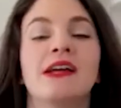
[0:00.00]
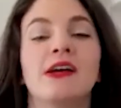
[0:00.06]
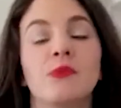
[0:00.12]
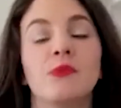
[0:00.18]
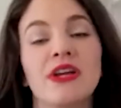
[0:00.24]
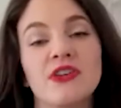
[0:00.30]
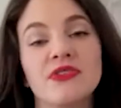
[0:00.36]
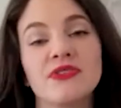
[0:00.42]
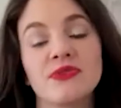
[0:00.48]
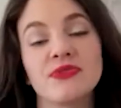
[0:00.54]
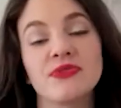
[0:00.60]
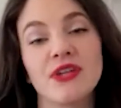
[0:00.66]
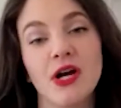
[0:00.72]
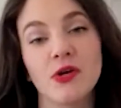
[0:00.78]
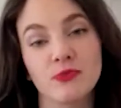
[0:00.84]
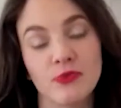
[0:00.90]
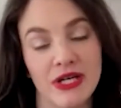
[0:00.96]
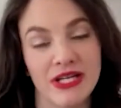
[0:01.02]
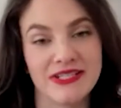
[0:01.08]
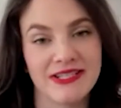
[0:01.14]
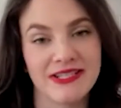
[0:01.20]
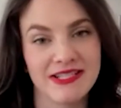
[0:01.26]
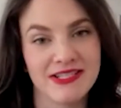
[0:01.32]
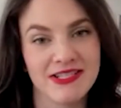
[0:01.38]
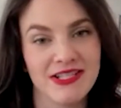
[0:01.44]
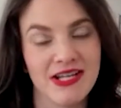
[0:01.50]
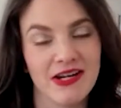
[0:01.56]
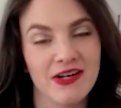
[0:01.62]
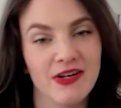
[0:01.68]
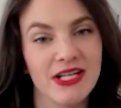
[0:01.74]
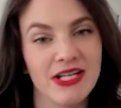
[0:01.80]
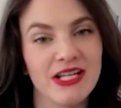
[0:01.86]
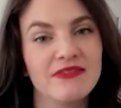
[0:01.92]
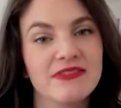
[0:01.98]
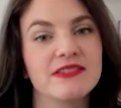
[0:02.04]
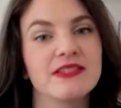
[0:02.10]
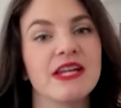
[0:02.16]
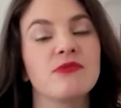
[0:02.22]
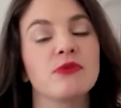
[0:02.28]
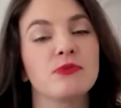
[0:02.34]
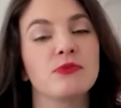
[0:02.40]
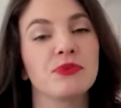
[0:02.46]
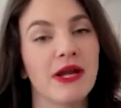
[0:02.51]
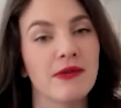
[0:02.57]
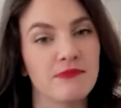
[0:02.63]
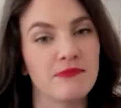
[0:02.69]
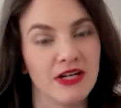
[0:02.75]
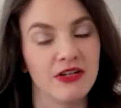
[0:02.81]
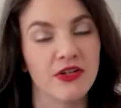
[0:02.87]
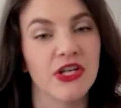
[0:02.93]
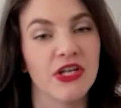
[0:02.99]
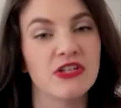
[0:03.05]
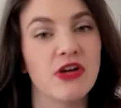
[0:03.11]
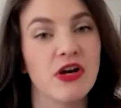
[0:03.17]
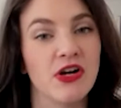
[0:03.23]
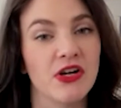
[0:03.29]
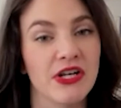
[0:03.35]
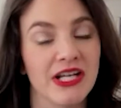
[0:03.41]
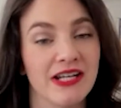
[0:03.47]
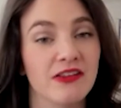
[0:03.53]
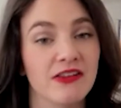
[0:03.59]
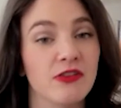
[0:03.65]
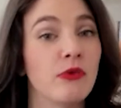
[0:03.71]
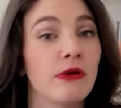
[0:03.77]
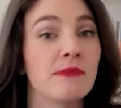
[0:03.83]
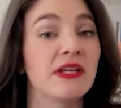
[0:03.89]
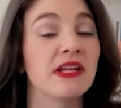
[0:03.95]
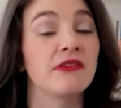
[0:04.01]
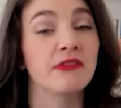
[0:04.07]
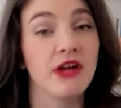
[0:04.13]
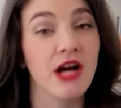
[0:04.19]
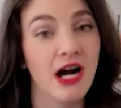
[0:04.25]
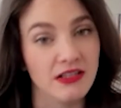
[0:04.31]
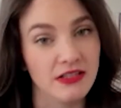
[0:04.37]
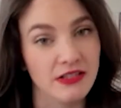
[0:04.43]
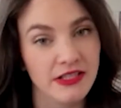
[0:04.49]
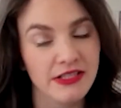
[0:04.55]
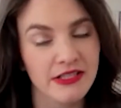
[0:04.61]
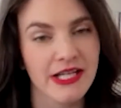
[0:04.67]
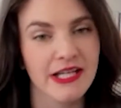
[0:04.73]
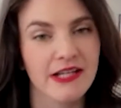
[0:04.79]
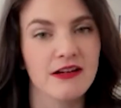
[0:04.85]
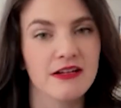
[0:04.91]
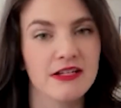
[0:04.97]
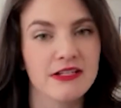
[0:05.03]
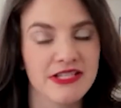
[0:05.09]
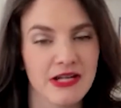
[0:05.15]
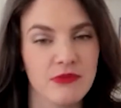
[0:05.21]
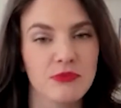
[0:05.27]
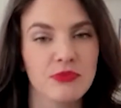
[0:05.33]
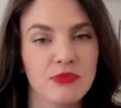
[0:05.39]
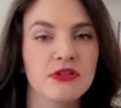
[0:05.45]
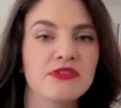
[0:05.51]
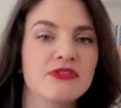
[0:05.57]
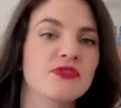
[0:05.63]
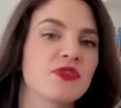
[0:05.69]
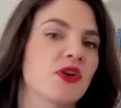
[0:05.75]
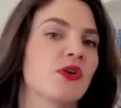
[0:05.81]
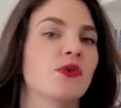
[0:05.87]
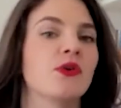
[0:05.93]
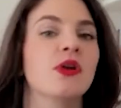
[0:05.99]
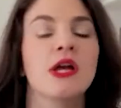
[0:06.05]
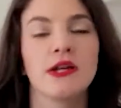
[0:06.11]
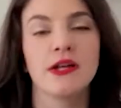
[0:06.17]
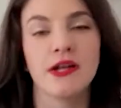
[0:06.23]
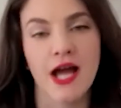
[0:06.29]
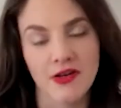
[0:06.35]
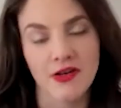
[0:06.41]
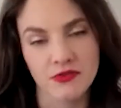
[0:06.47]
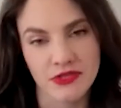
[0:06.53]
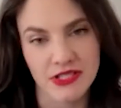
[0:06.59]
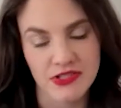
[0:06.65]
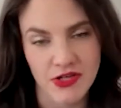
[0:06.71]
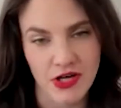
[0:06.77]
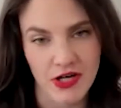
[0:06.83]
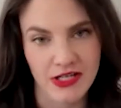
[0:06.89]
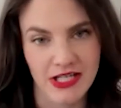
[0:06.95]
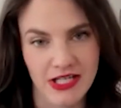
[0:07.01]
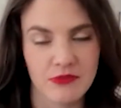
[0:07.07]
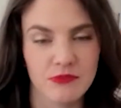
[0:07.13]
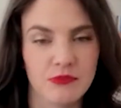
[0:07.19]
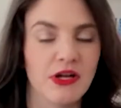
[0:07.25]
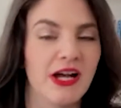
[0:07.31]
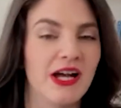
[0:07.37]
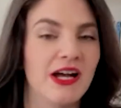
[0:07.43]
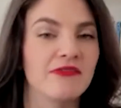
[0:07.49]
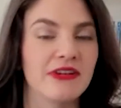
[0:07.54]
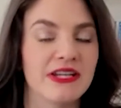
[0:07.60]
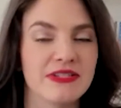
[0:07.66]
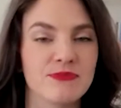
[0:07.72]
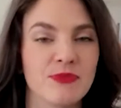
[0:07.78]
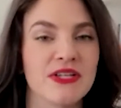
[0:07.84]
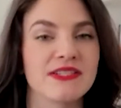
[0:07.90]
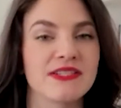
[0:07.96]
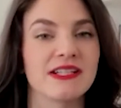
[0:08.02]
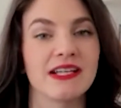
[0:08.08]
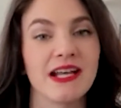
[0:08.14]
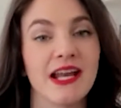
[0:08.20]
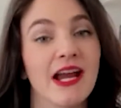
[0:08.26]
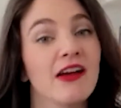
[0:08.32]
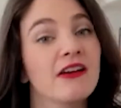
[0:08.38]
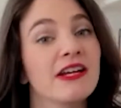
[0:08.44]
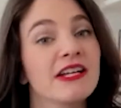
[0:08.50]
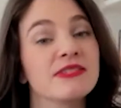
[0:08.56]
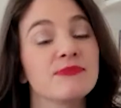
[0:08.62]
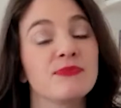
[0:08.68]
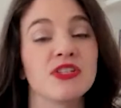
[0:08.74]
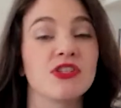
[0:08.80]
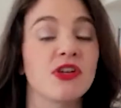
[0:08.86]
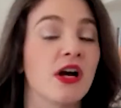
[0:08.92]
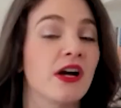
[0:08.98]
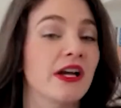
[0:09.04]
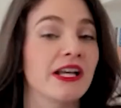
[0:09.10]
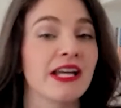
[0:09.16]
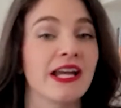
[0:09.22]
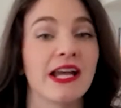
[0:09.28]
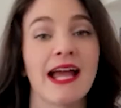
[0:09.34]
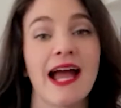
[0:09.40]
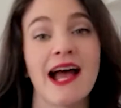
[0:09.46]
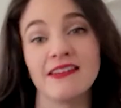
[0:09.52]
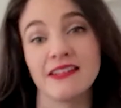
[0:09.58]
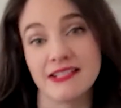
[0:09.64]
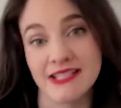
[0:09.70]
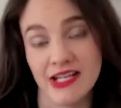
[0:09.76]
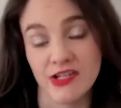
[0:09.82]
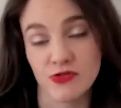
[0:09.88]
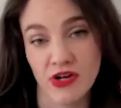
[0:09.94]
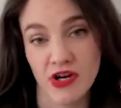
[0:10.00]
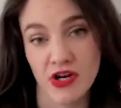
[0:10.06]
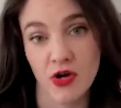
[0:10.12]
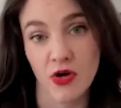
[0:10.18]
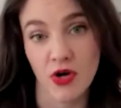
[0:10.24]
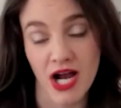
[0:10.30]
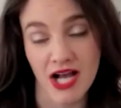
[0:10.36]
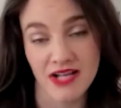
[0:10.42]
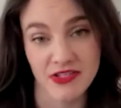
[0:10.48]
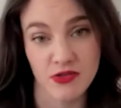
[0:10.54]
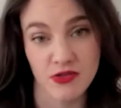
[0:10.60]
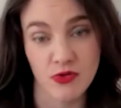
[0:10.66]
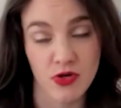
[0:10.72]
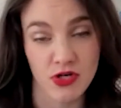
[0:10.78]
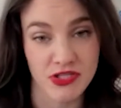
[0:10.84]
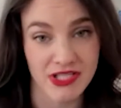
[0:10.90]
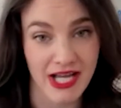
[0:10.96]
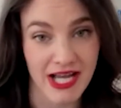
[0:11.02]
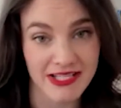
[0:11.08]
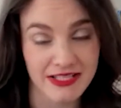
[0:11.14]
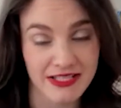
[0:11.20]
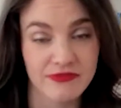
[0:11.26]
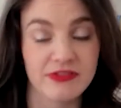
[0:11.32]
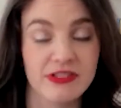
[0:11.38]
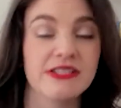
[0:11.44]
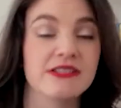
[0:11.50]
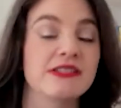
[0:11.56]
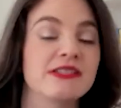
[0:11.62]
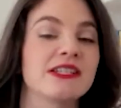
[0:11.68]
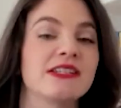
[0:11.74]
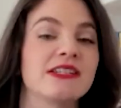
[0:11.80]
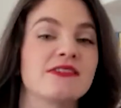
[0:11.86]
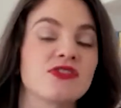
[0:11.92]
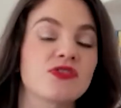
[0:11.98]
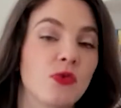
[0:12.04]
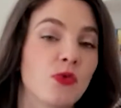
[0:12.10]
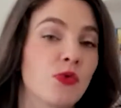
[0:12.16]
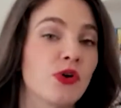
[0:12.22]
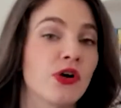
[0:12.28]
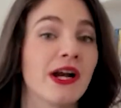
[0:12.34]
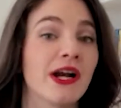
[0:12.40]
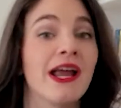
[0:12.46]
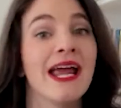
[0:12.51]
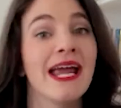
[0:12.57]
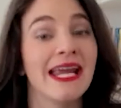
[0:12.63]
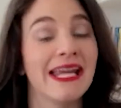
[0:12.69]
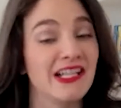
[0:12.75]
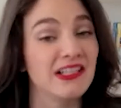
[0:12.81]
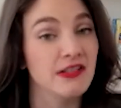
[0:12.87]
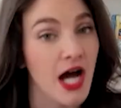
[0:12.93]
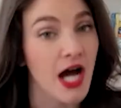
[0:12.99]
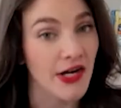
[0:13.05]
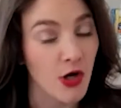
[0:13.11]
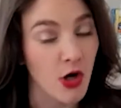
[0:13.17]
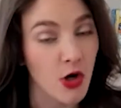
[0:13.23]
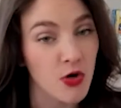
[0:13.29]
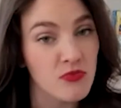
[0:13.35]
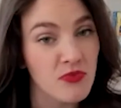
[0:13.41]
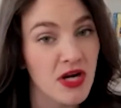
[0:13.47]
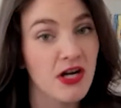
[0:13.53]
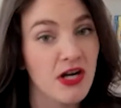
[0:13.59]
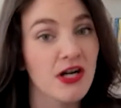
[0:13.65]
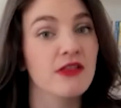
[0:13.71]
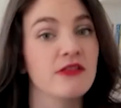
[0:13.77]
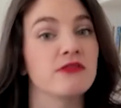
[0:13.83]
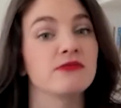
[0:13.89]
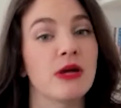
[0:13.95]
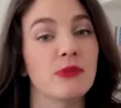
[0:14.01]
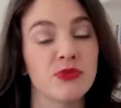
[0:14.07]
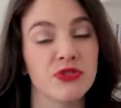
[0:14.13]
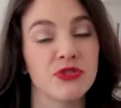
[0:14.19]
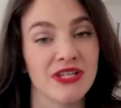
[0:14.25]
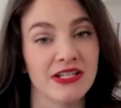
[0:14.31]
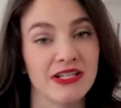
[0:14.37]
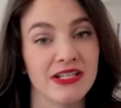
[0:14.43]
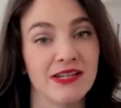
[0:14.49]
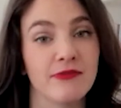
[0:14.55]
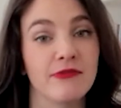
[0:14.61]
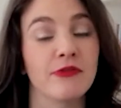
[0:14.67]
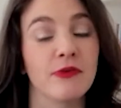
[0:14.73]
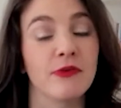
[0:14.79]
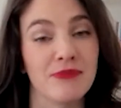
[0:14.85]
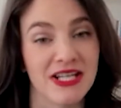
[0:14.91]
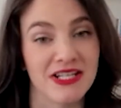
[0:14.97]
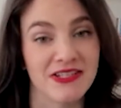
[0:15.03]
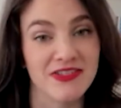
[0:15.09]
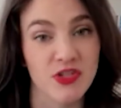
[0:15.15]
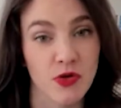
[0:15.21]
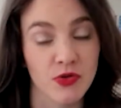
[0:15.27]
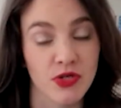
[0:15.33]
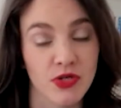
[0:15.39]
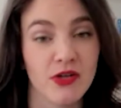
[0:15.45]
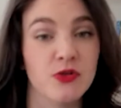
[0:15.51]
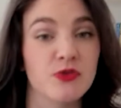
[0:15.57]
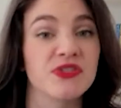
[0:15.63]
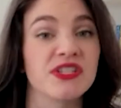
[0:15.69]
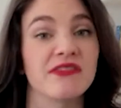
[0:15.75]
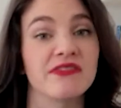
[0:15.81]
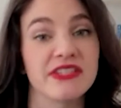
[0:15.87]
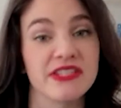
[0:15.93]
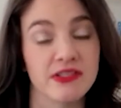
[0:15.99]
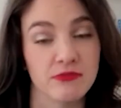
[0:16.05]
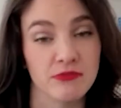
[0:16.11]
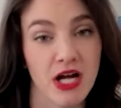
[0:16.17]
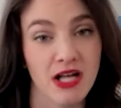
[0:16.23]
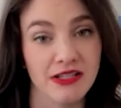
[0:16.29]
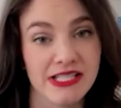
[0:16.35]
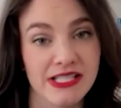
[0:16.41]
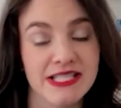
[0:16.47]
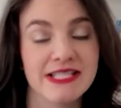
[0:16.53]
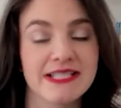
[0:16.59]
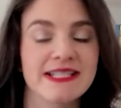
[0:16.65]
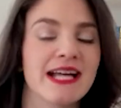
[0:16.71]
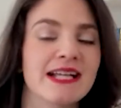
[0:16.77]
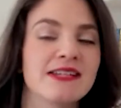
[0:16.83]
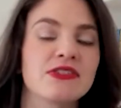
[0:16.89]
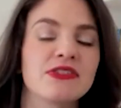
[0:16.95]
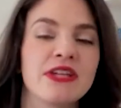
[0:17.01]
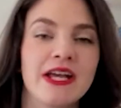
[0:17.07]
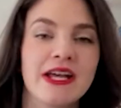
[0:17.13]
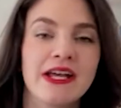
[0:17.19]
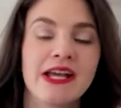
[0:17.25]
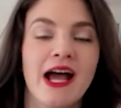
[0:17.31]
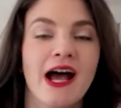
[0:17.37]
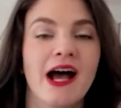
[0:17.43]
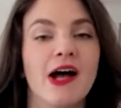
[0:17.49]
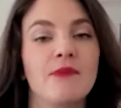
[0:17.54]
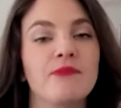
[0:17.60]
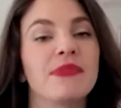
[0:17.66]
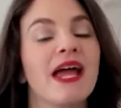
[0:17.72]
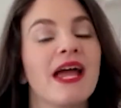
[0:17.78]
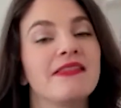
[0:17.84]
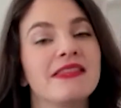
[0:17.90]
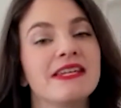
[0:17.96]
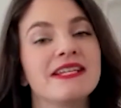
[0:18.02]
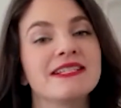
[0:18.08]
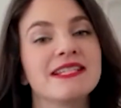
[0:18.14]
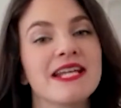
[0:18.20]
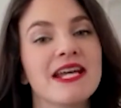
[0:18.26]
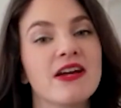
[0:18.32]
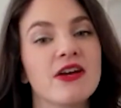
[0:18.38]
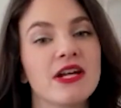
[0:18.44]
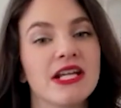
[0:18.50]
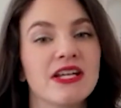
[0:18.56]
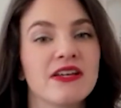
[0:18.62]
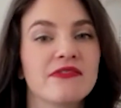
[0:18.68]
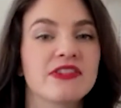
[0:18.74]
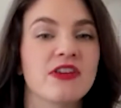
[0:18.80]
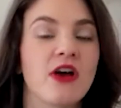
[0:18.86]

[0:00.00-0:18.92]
We also saw racist narratives. They were primarily targeting the women of color in our sample. So not only targeting Vice President Harris, but targeting Alexandria Ocasio-Cortez, for instance, or Ilhan Omar, the representative from Minnesota who's of Somali descent. And these narratives